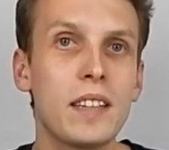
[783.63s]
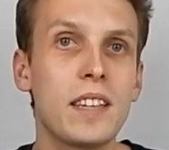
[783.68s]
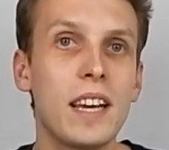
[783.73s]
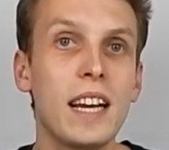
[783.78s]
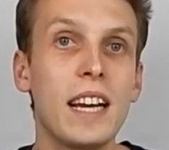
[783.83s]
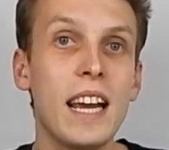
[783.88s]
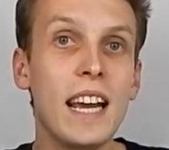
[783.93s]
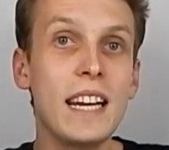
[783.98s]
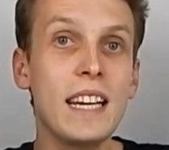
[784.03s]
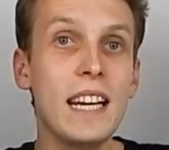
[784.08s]

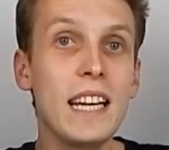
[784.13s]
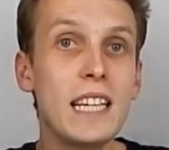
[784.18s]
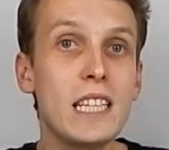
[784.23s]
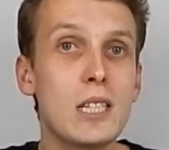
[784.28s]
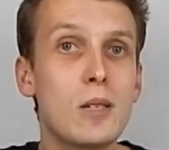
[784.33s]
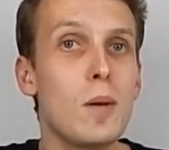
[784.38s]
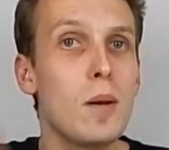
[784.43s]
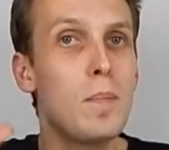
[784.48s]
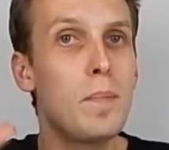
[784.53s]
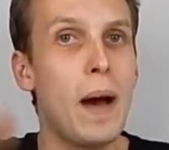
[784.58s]
thing, it needs
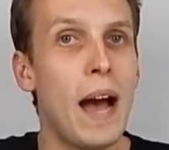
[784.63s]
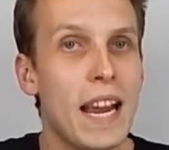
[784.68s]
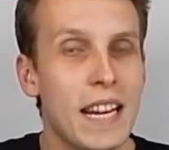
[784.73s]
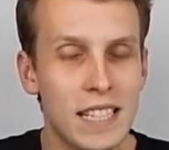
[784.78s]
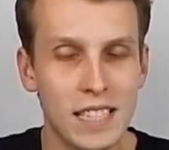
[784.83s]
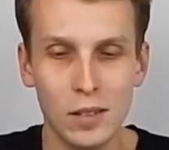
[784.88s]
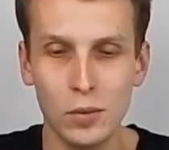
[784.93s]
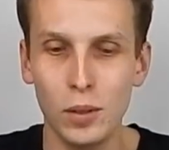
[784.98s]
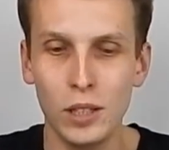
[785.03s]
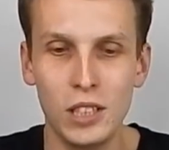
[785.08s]
to be
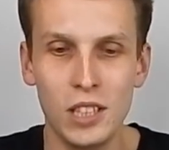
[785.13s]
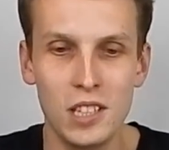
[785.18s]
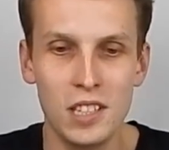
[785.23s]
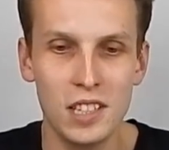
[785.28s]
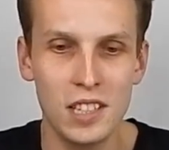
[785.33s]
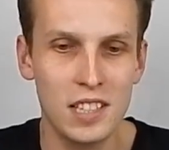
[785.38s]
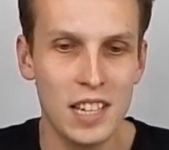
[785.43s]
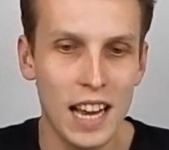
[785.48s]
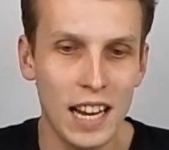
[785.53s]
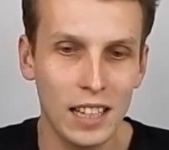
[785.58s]
painted, which is
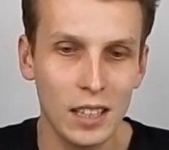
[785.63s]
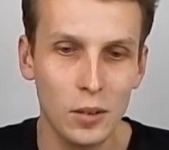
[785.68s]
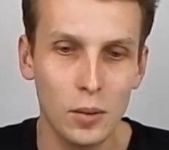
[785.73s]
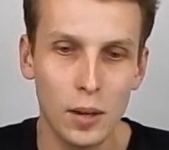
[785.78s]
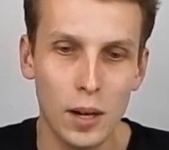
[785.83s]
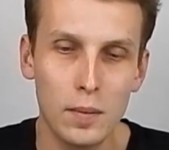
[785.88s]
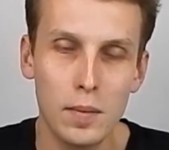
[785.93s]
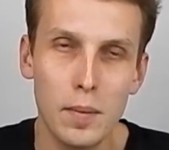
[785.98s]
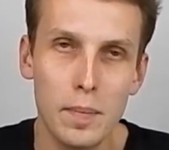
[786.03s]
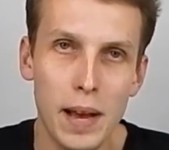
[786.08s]
exactly
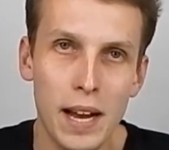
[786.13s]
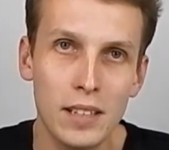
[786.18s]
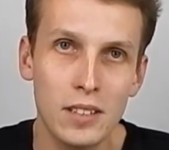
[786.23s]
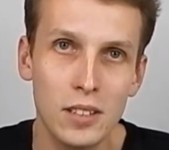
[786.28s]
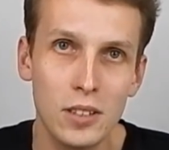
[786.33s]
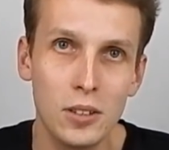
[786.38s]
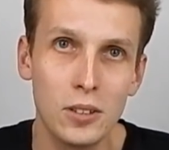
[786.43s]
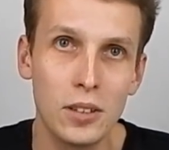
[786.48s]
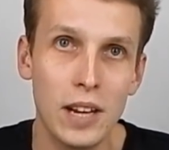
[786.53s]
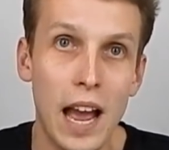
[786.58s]
what I'm about to
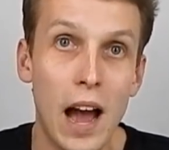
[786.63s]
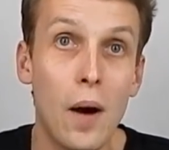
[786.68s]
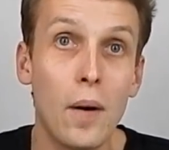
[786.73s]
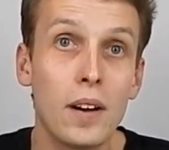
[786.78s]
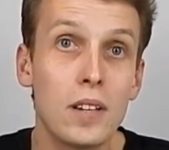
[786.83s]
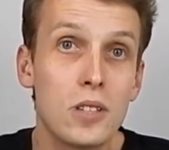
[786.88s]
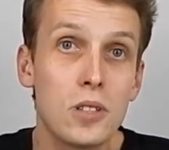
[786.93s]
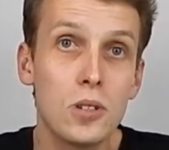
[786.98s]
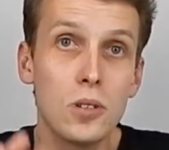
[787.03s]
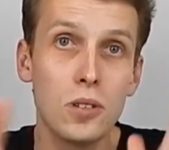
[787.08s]
do now.
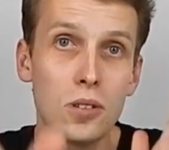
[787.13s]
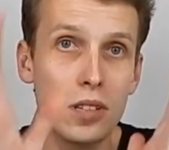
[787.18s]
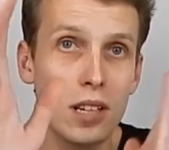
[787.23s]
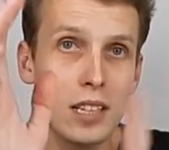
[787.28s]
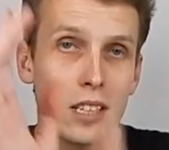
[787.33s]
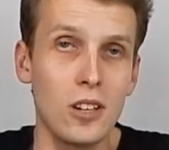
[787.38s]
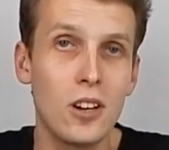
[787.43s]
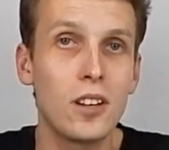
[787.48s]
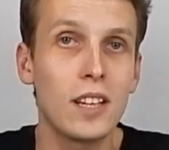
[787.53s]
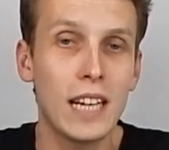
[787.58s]
As soon as I
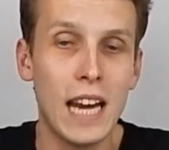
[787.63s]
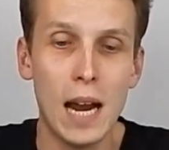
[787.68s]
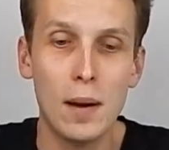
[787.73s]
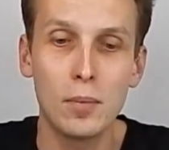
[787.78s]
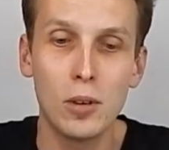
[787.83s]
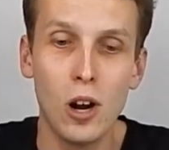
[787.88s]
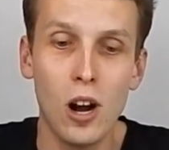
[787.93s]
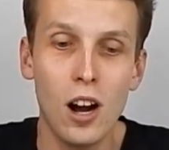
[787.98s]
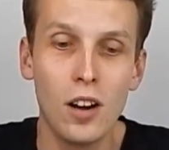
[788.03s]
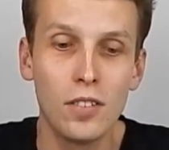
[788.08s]
turn the
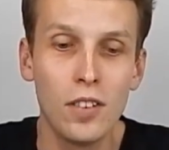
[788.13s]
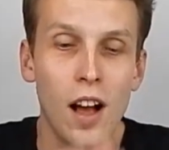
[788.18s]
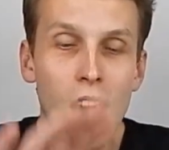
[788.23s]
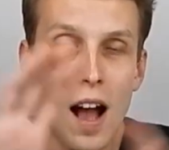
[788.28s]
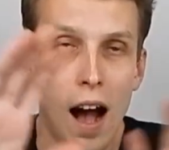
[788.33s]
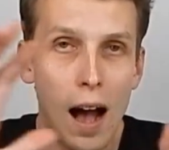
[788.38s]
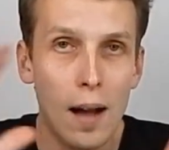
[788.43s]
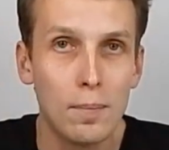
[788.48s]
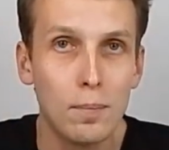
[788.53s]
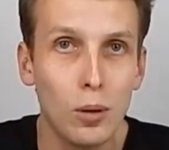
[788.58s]
camera off,
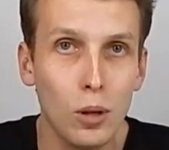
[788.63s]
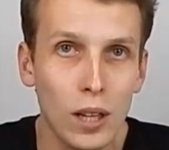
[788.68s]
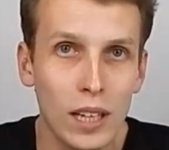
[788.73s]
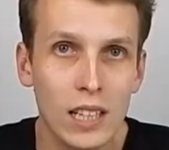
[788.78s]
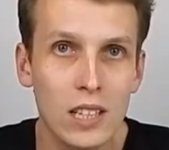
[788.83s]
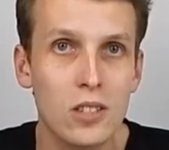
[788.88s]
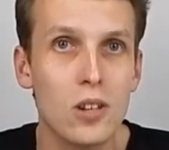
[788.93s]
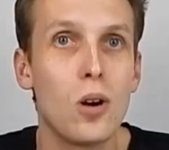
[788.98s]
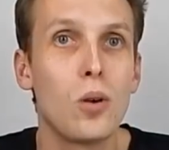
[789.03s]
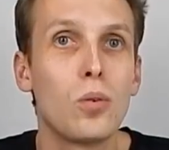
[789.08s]
I'm pulling
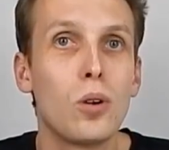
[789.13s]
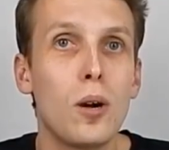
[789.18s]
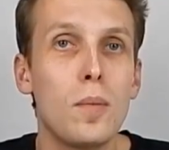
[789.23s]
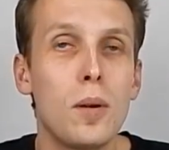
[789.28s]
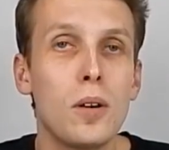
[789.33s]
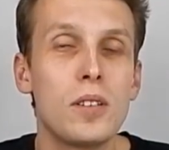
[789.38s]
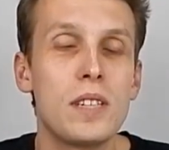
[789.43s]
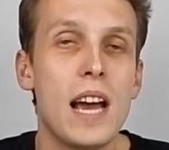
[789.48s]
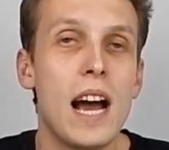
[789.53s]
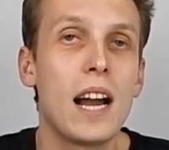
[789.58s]
this whole
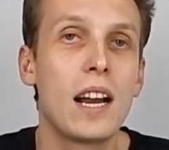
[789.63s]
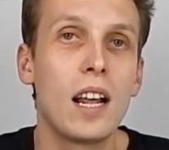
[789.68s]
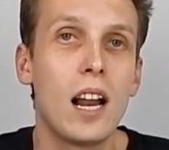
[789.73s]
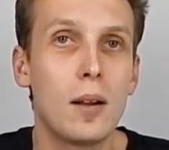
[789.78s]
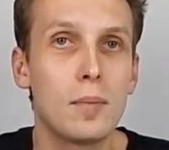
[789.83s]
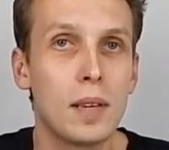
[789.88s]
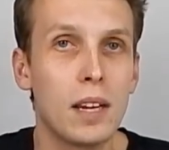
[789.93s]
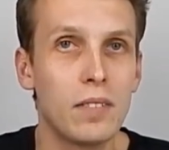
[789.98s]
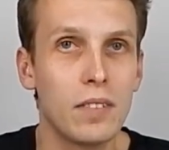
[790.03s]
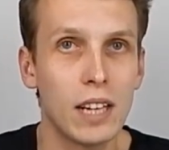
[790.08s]
robot down and
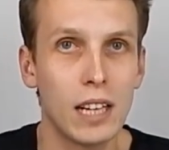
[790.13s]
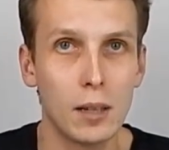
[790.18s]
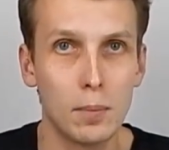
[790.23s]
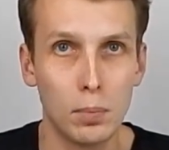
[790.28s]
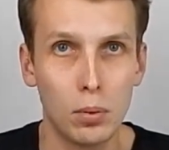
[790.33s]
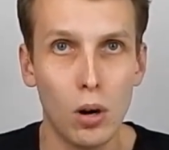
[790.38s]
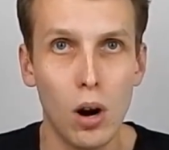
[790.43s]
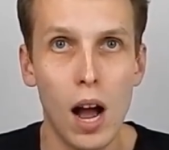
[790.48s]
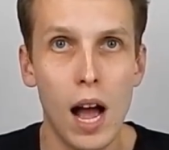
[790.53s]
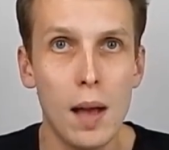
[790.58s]
I'm giving it a
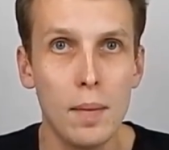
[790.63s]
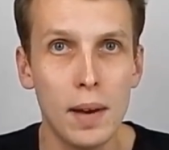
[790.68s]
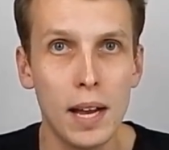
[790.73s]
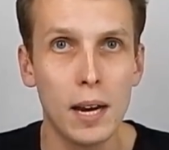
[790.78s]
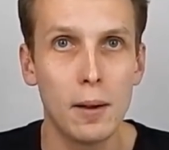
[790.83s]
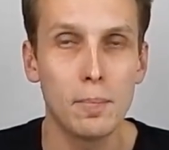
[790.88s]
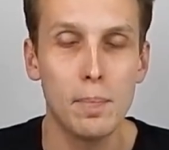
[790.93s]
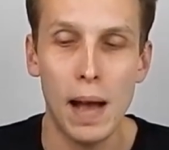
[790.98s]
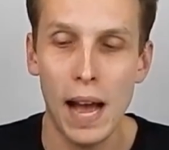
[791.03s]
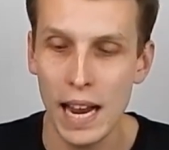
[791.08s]
prime and
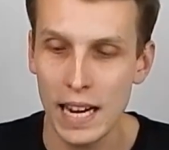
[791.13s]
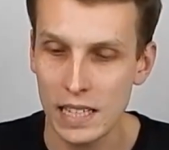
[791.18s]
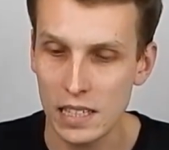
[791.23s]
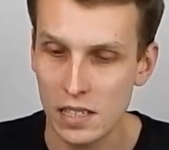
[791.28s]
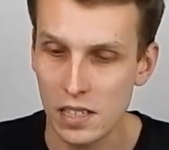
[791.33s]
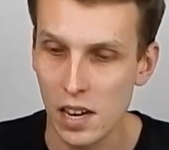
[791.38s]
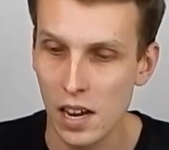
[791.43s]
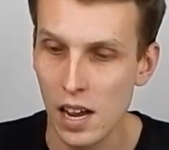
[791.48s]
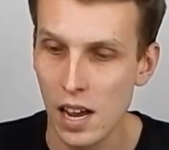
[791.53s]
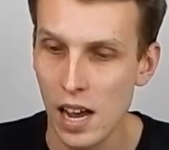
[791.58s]
a
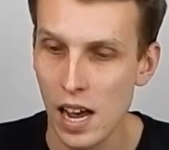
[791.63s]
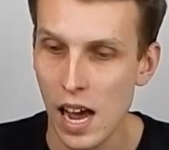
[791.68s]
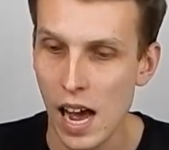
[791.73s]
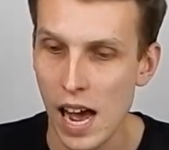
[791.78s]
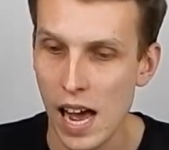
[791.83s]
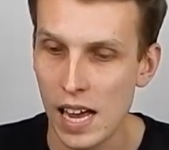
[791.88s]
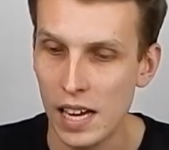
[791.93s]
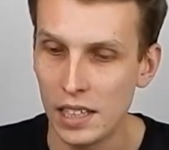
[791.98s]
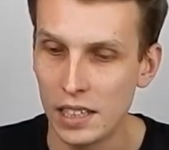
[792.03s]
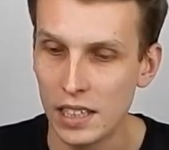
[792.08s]
paint
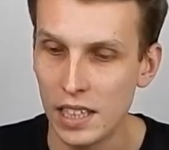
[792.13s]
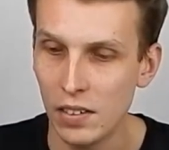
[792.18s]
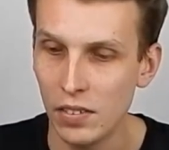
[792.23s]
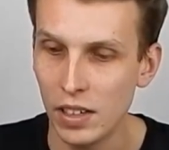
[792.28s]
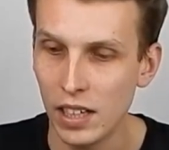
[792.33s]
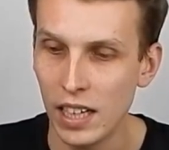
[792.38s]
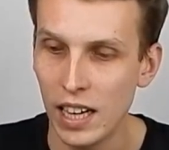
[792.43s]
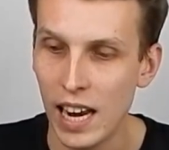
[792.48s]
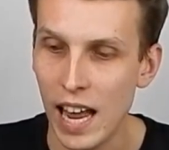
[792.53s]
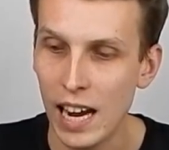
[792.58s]
and
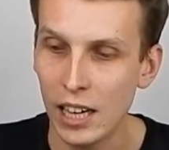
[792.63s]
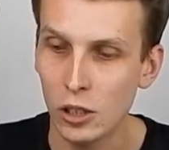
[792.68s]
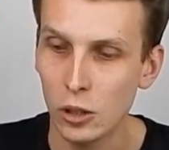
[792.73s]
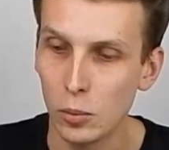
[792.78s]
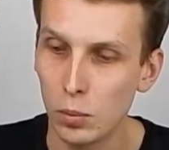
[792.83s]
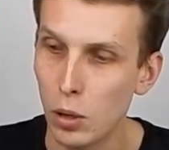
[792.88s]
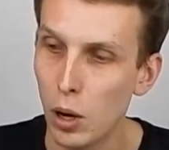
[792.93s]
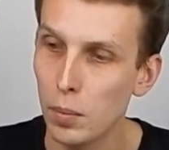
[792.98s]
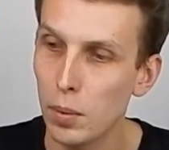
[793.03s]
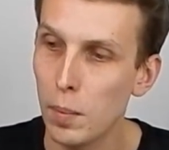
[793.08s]
giving it an actual
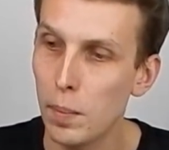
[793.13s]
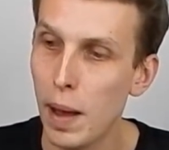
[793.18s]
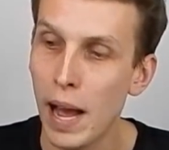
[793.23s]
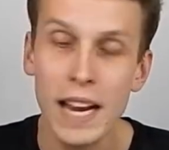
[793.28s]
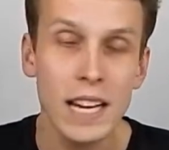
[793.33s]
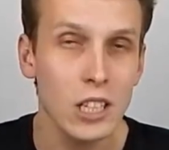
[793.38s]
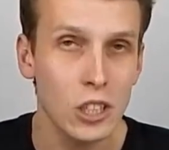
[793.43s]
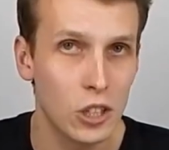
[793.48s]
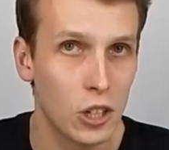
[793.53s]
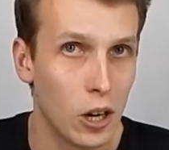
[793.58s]
proper
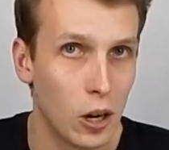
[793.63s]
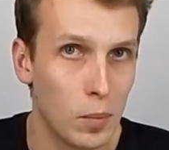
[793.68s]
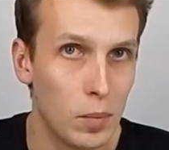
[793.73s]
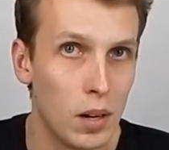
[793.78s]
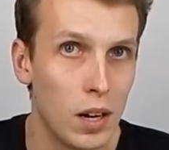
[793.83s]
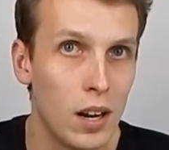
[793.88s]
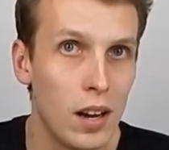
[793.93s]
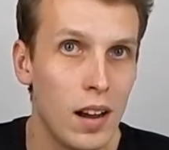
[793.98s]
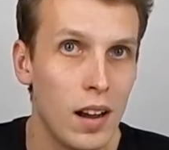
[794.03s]
paint job